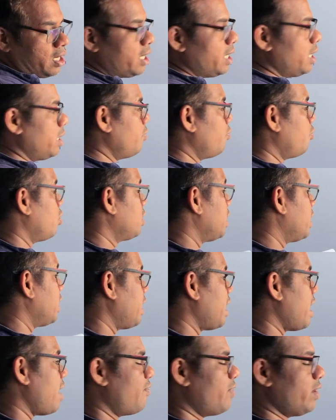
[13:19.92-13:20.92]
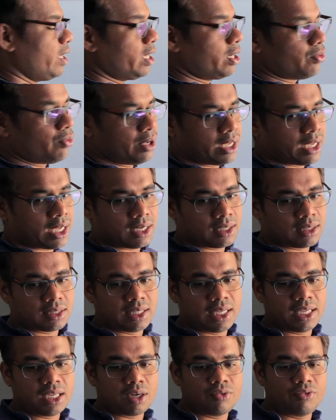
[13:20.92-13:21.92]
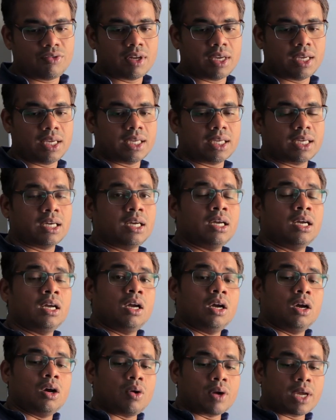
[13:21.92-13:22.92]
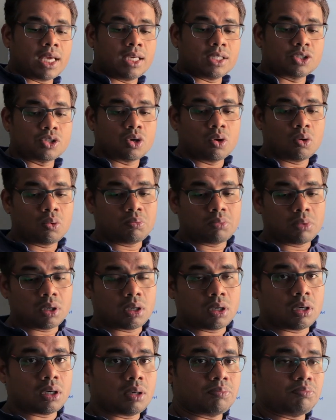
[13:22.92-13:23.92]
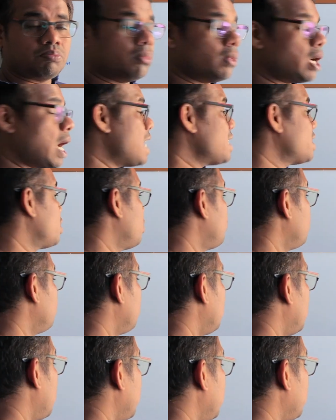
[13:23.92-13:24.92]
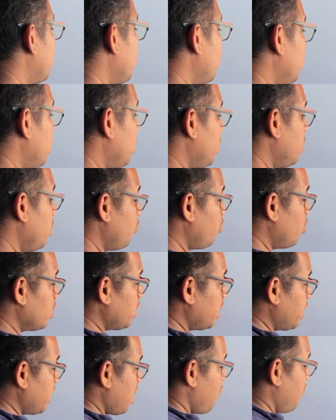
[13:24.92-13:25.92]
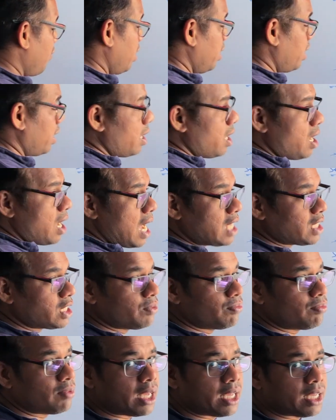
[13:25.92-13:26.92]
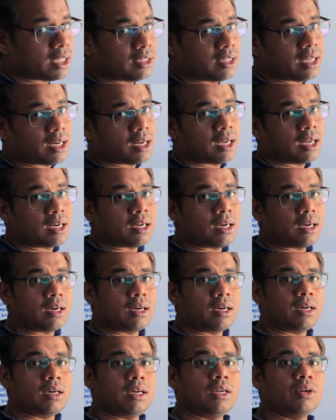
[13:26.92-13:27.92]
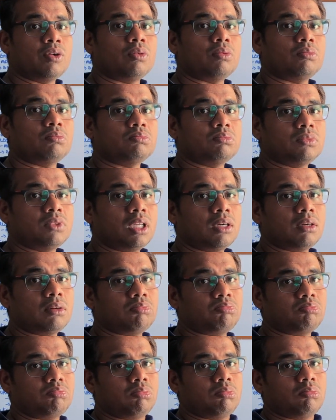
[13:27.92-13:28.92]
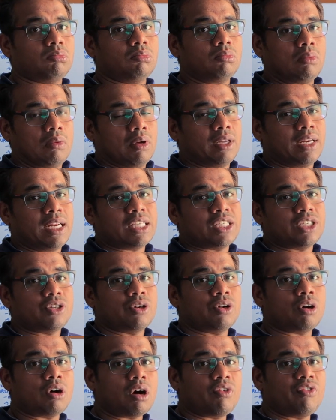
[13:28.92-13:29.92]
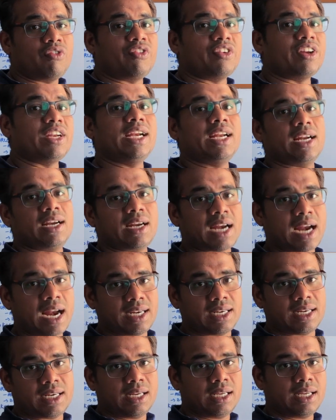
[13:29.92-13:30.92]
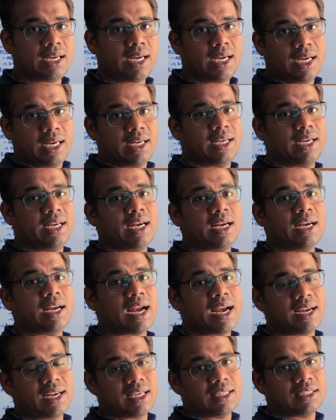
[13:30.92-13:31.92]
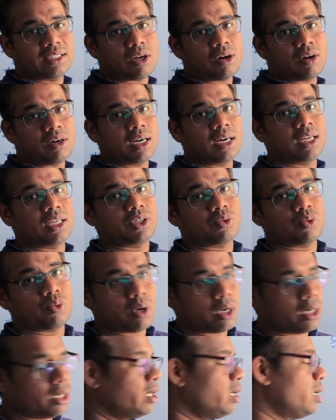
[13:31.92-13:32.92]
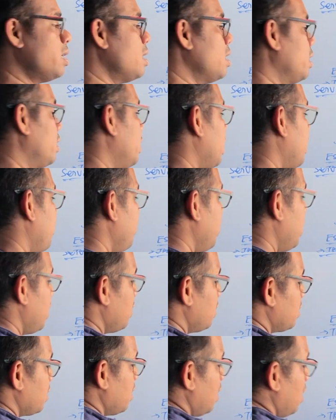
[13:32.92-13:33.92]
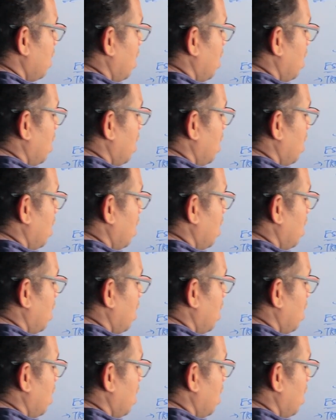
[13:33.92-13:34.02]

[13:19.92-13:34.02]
right? For the traffic, we can think of like, okay, so assume like for the traffic, assume like there are the ratio of read and write, right? Read and write is 100:1. That means